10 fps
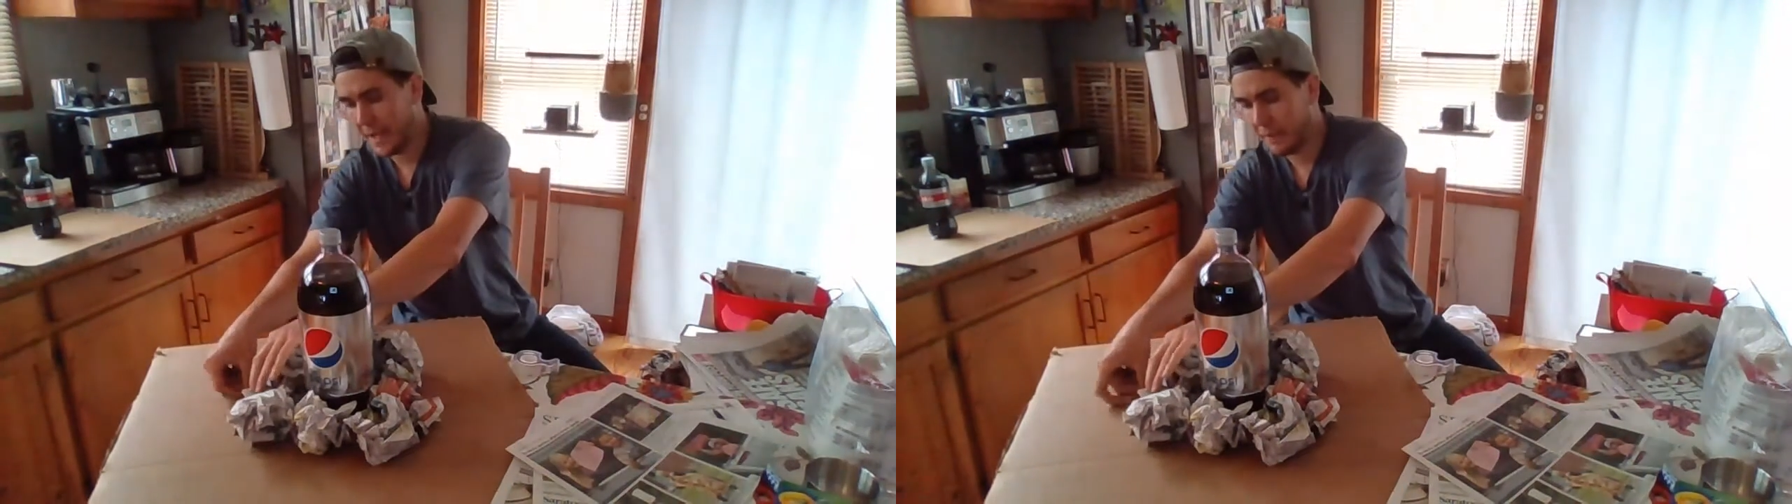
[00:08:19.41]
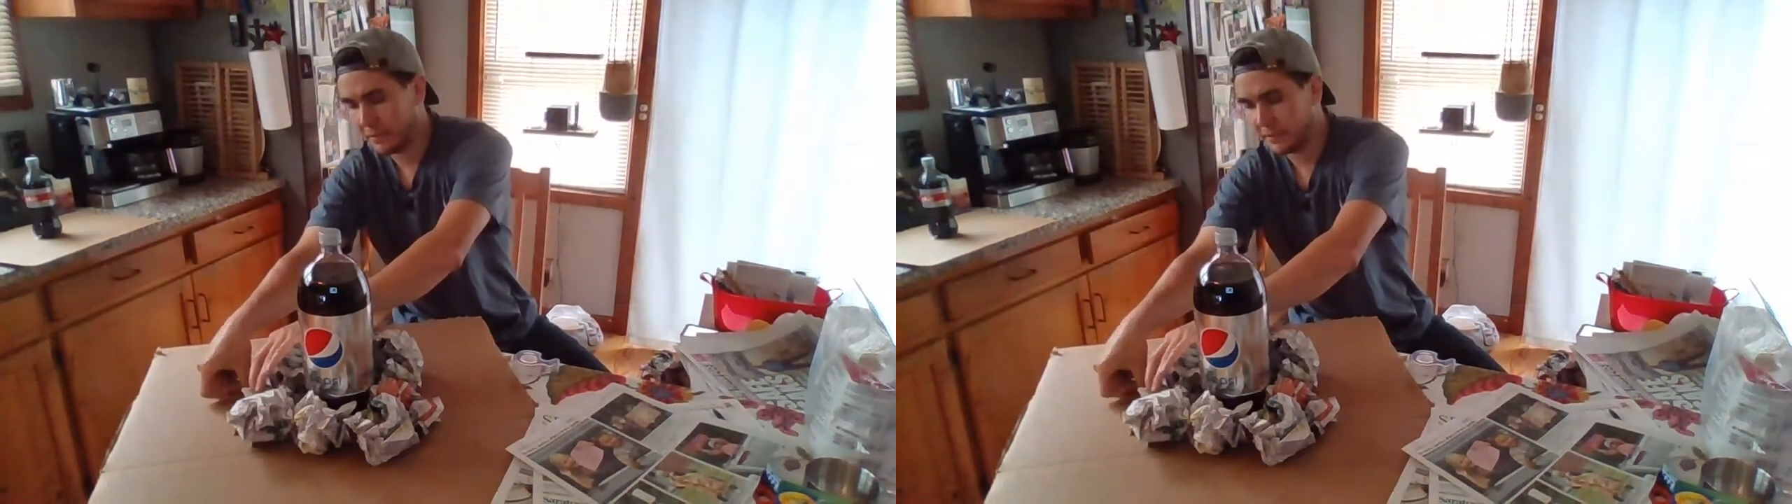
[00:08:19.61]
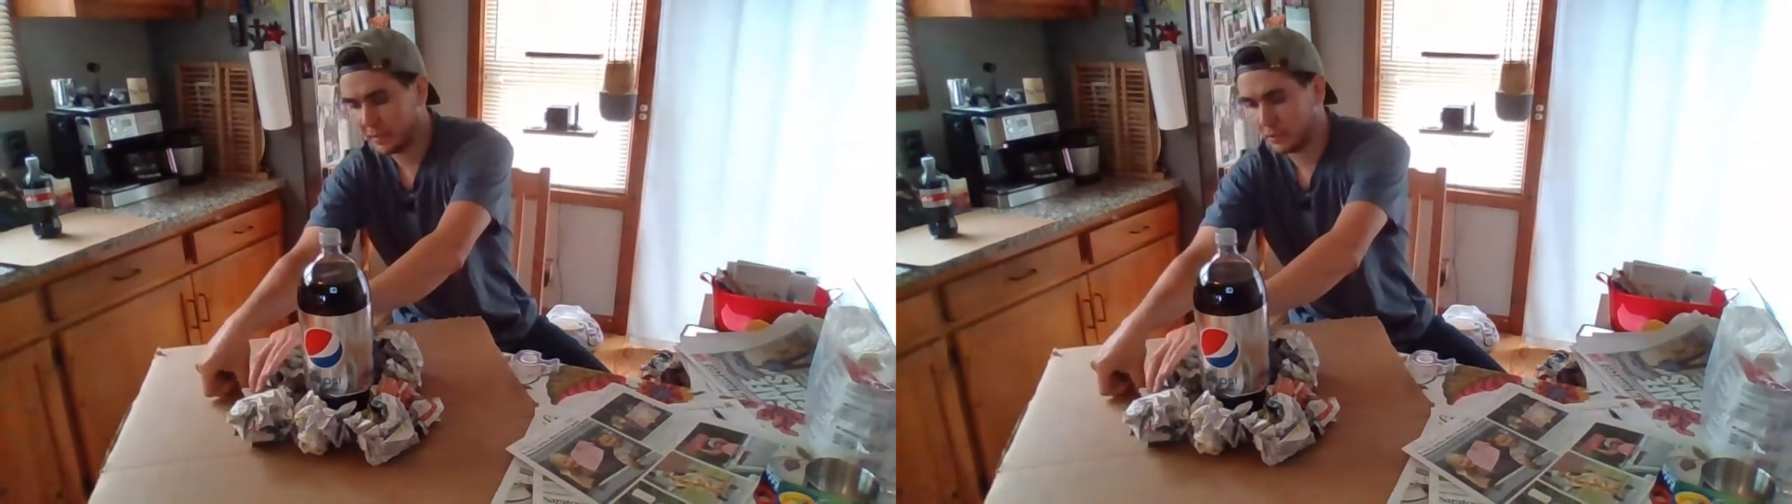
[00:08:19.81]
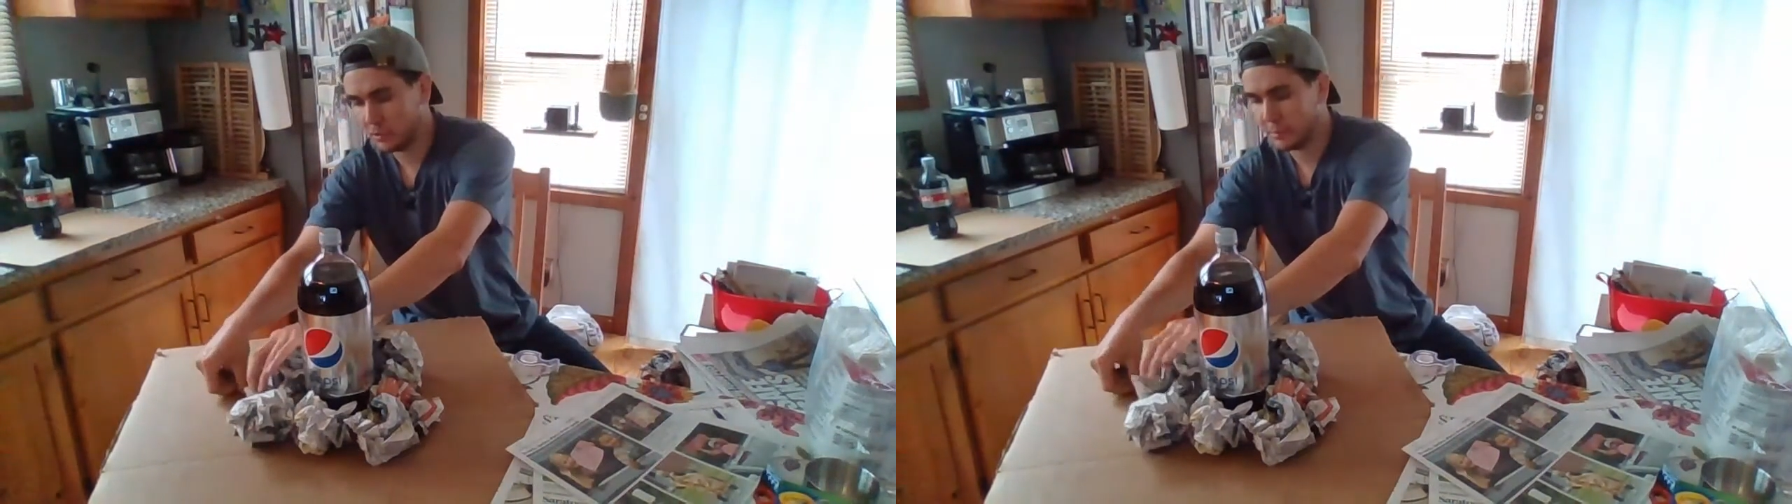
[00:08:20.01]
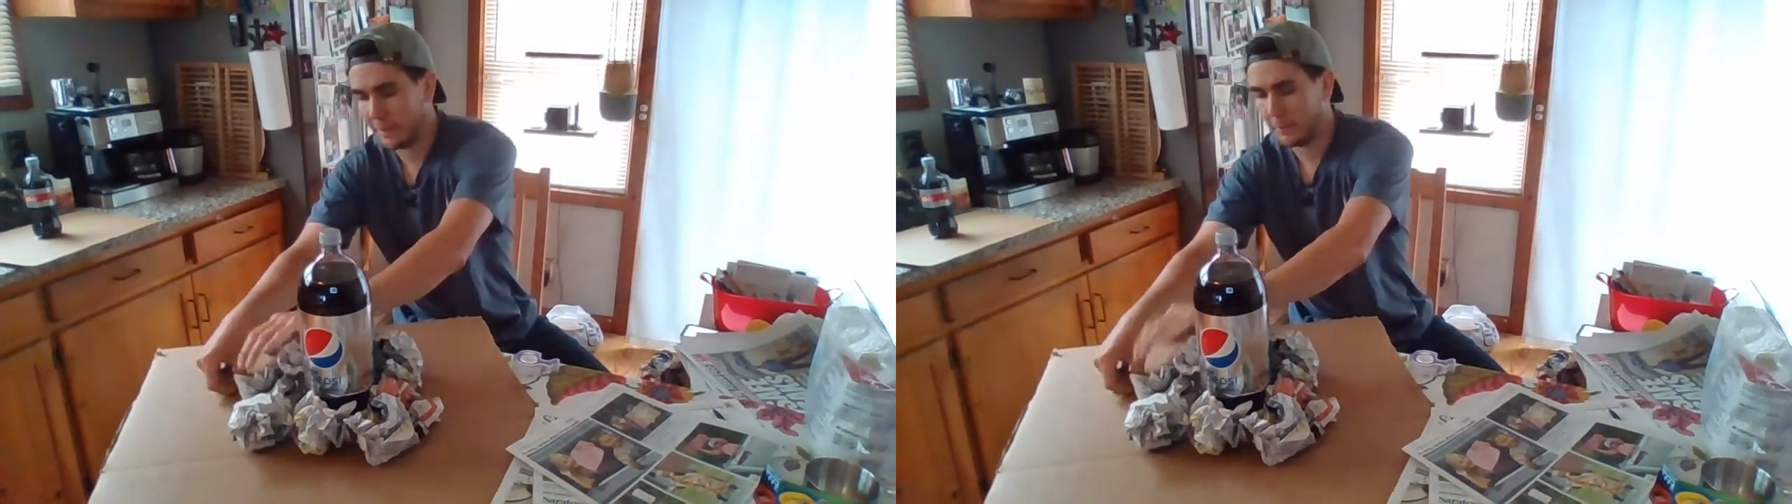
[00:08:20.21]
every single
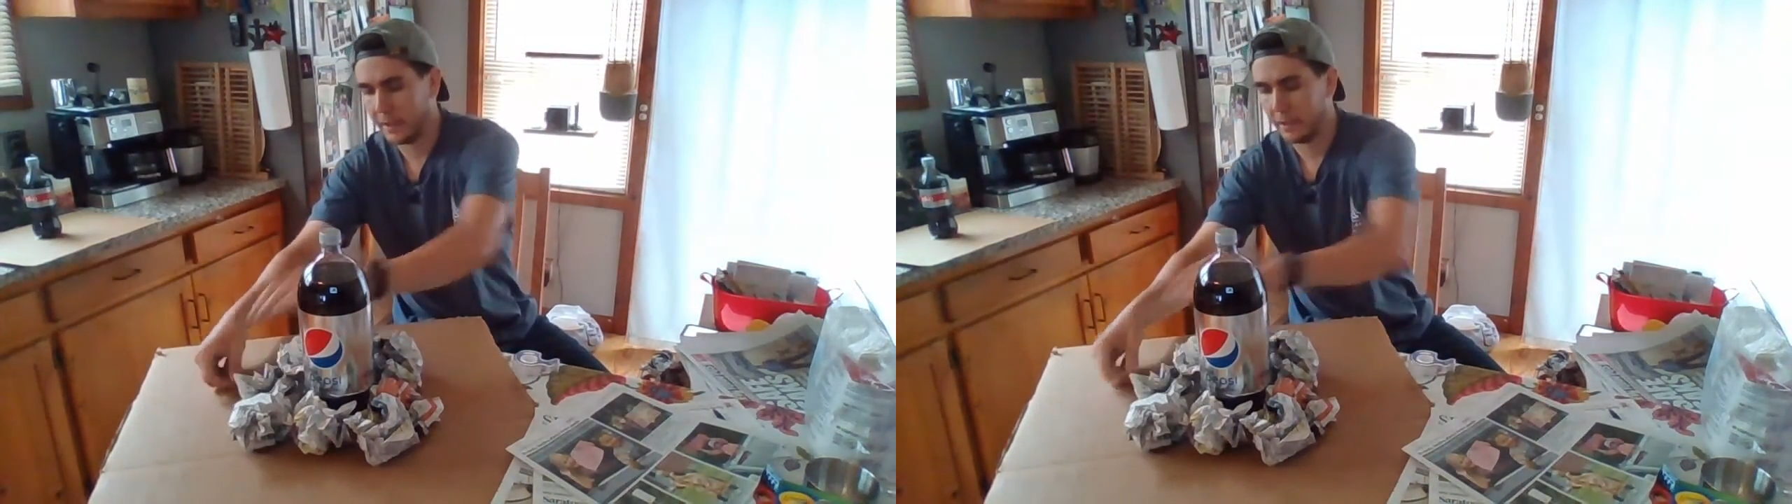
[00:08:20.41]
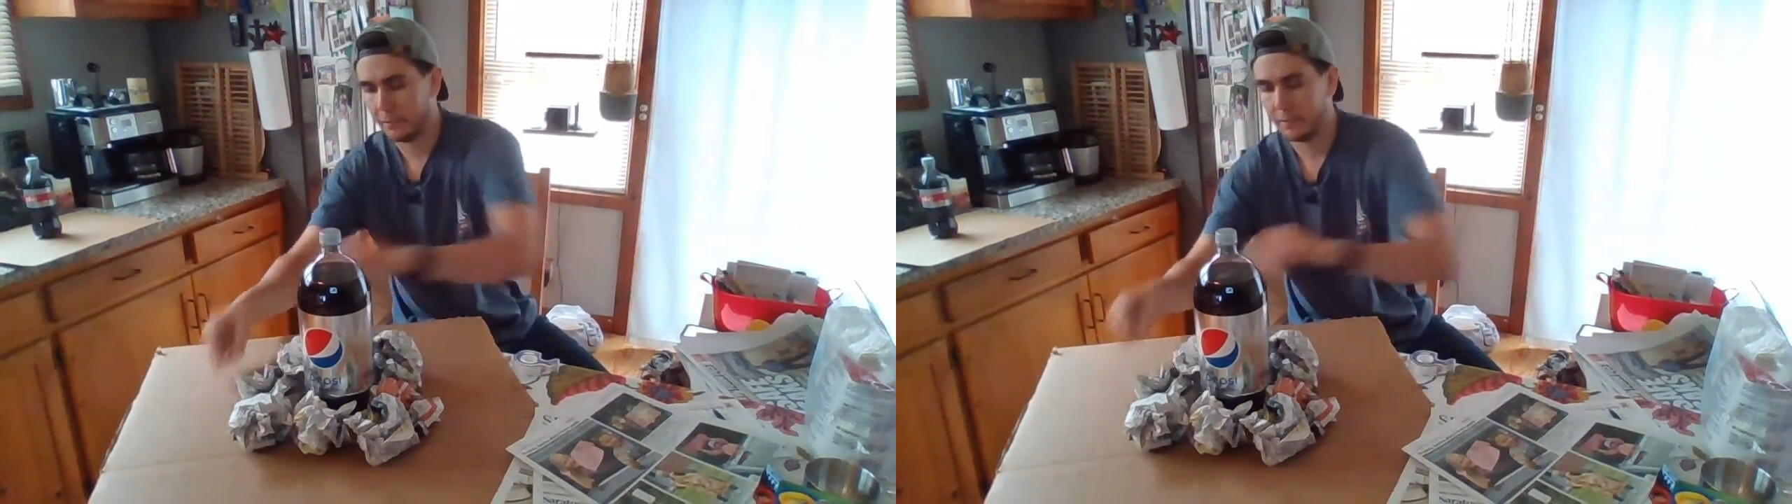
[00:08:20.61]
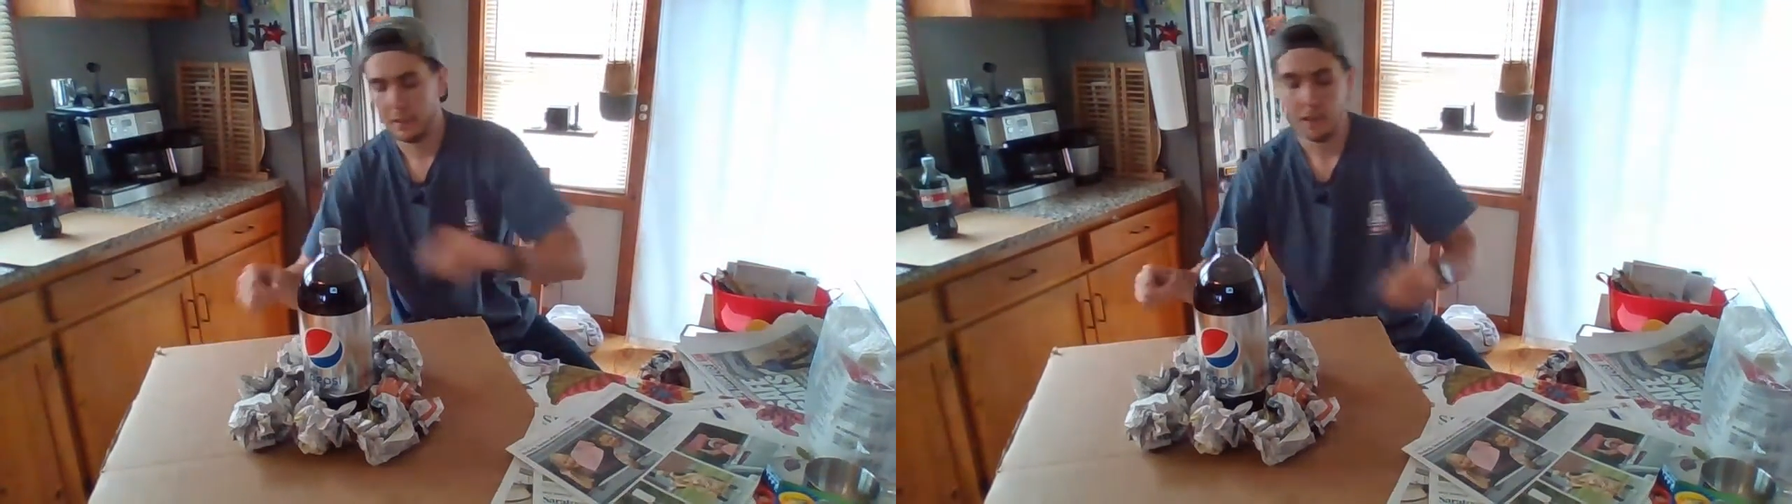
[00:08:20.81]
newspaper down